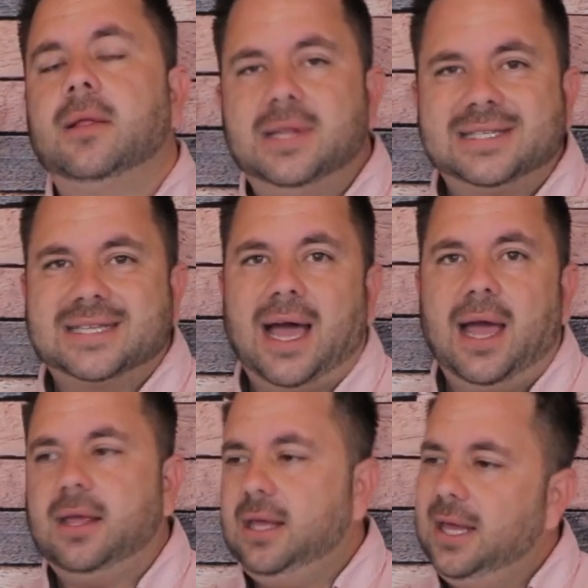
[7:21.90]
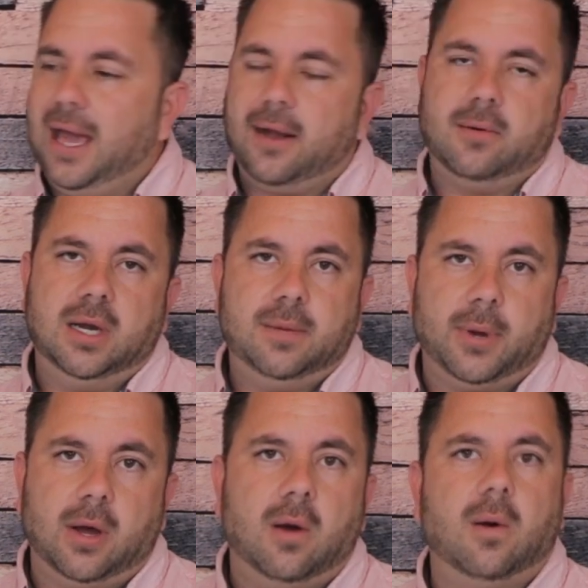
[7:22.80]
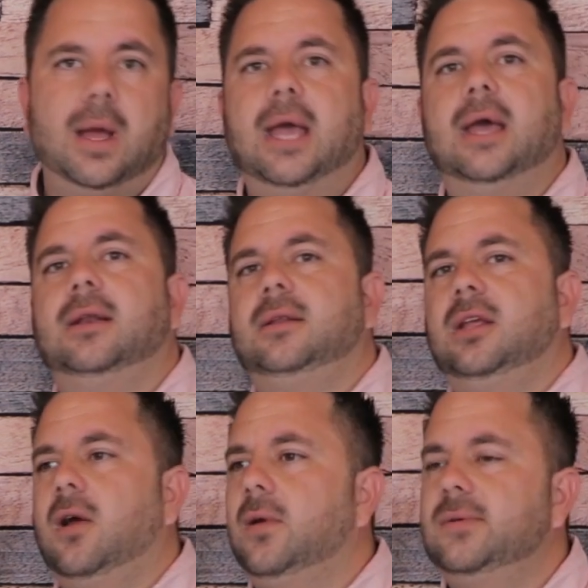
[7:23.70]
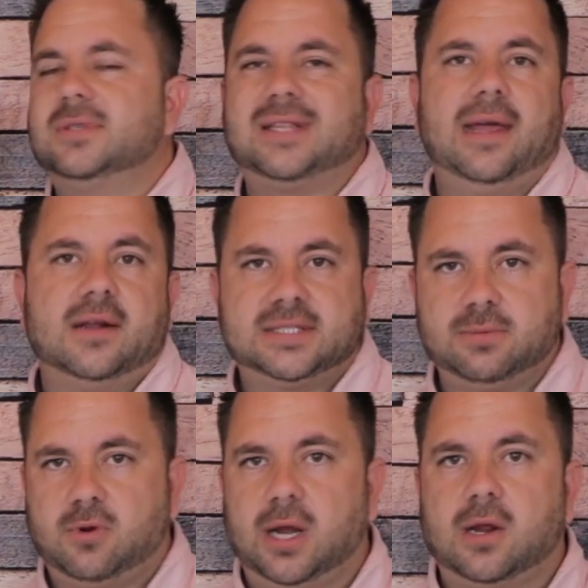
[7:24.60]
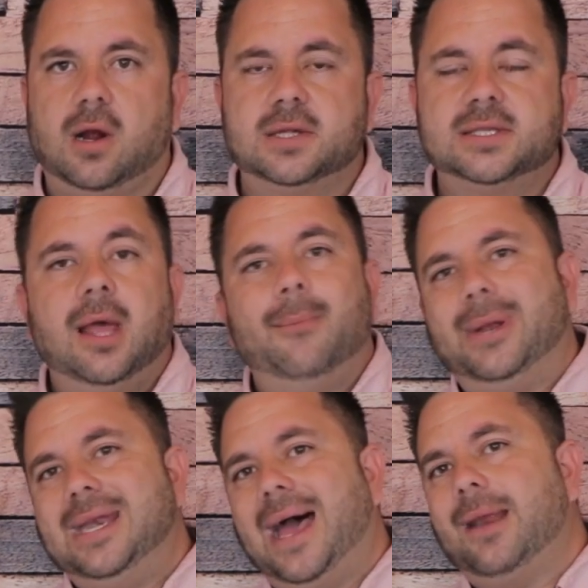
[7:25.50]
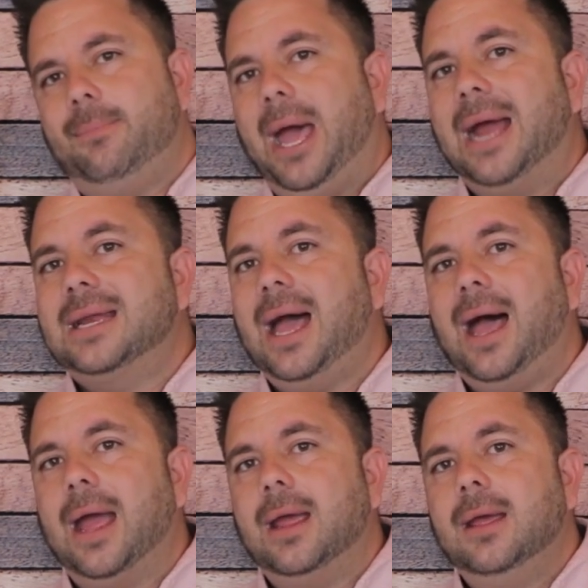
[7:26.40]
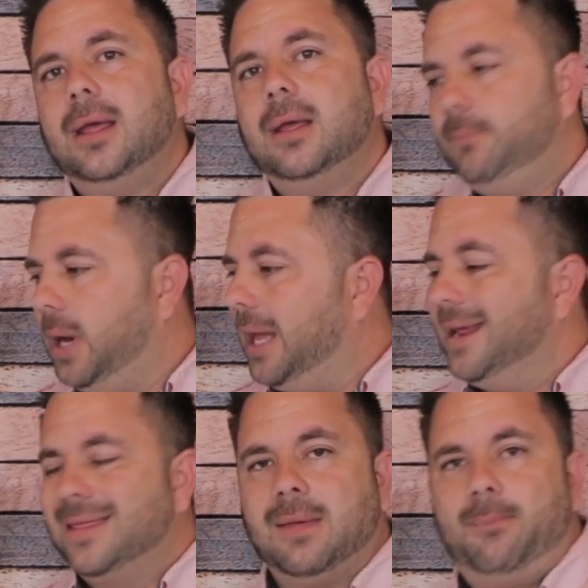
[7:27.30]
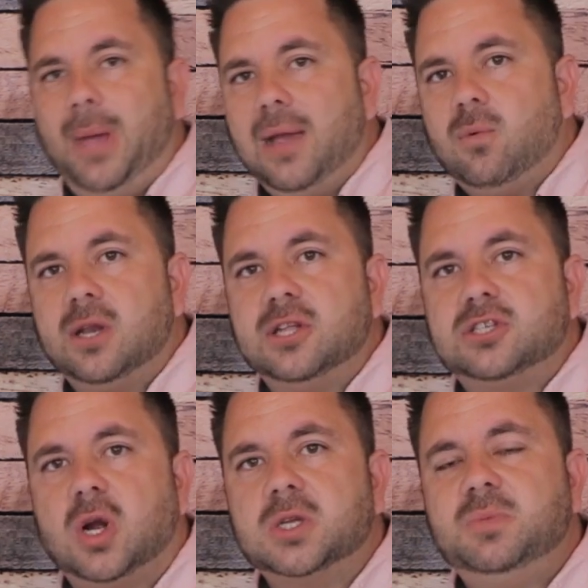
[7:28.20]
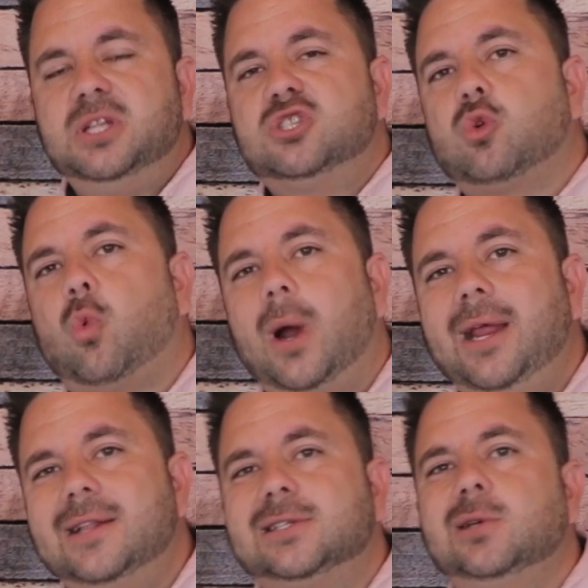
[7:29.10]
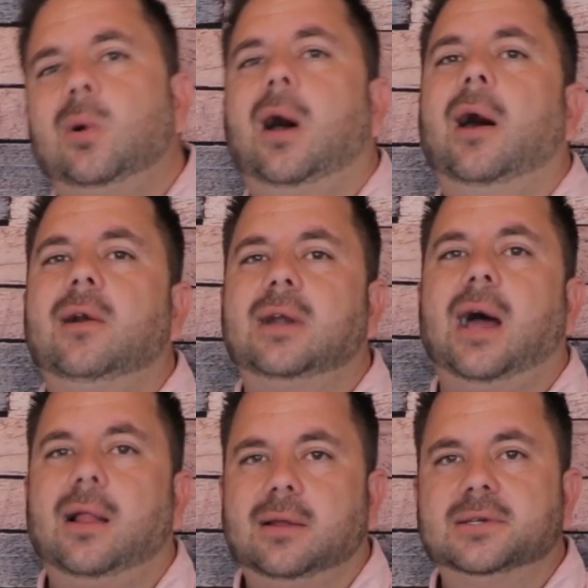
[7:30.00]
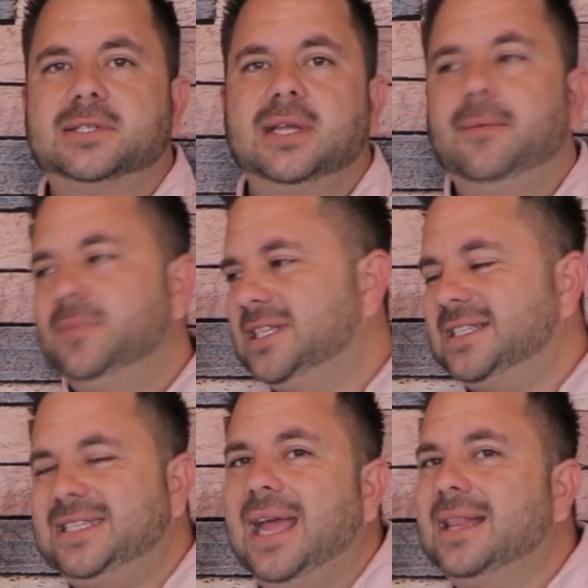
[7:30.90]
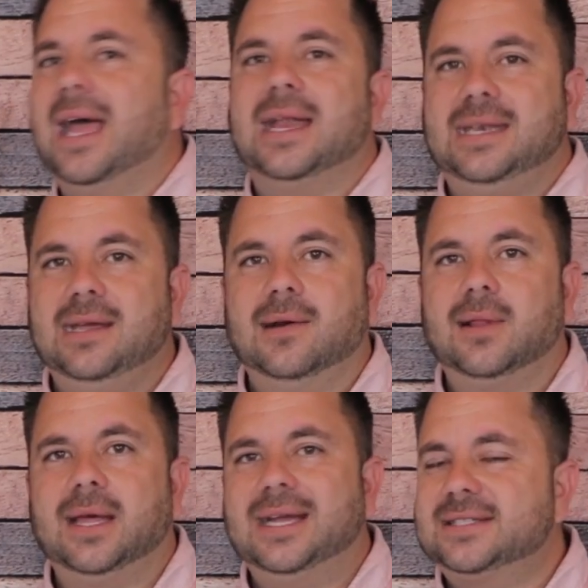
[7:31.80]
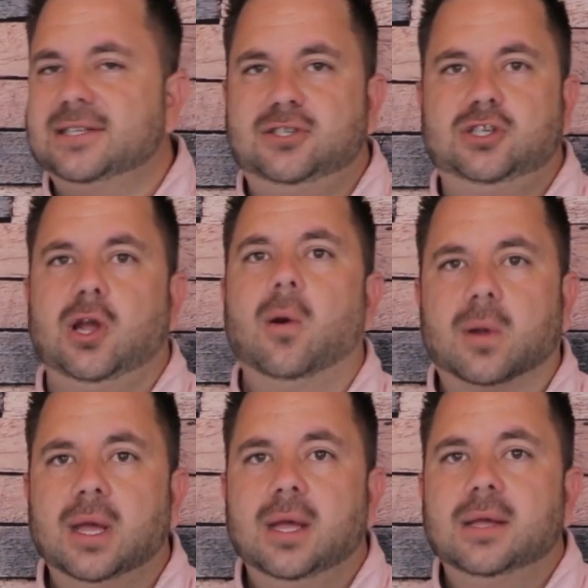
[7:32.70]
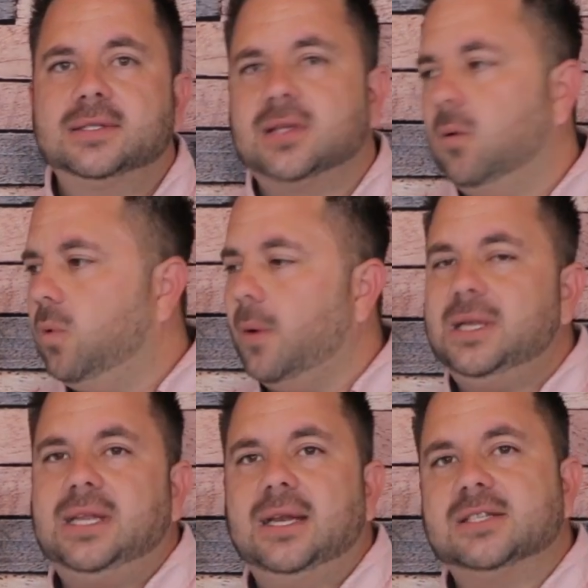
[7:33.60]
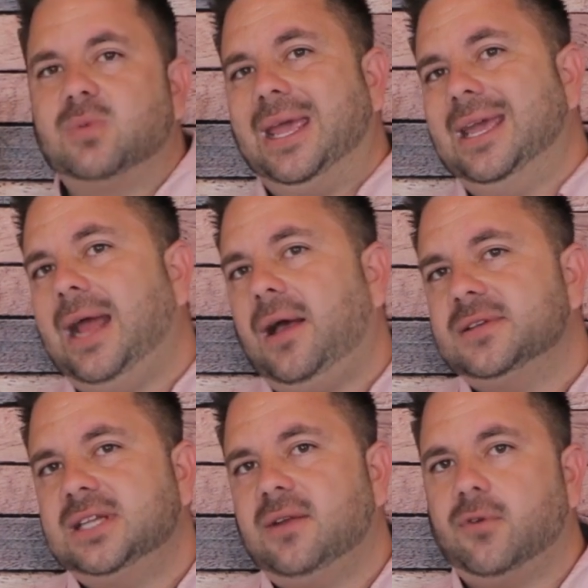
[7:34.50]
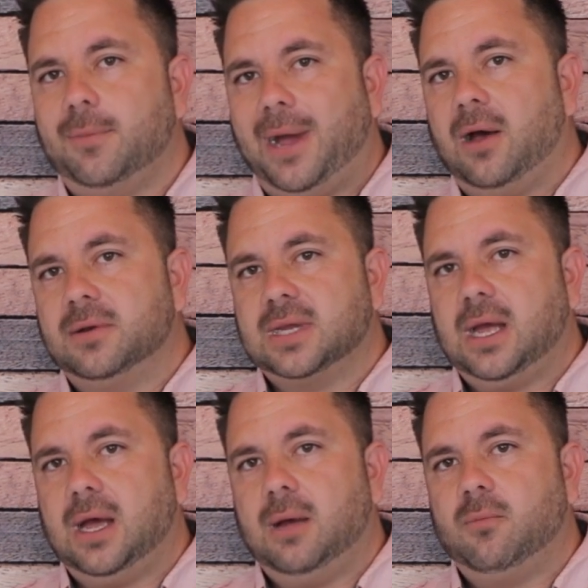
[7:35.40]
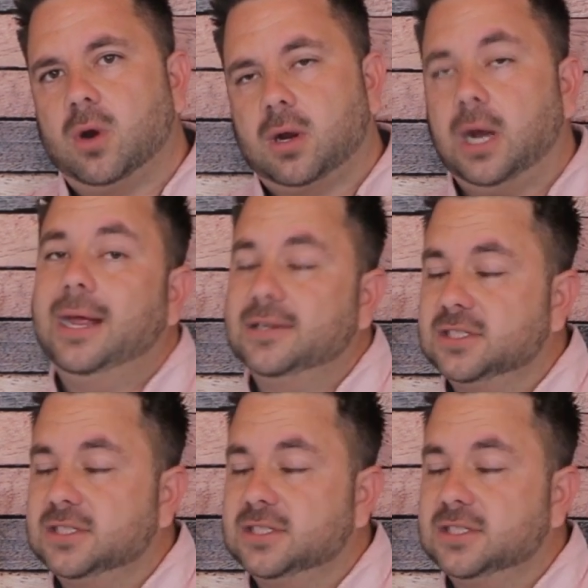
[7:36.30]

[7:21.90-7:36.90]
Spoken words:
This guy, he had a repo and, he was late on some credit cards, but not a bad guy. But the bank wanted to charge me $2,200 to take that deal. It's a joke. So what we did is we in-housed it for about, we're gonna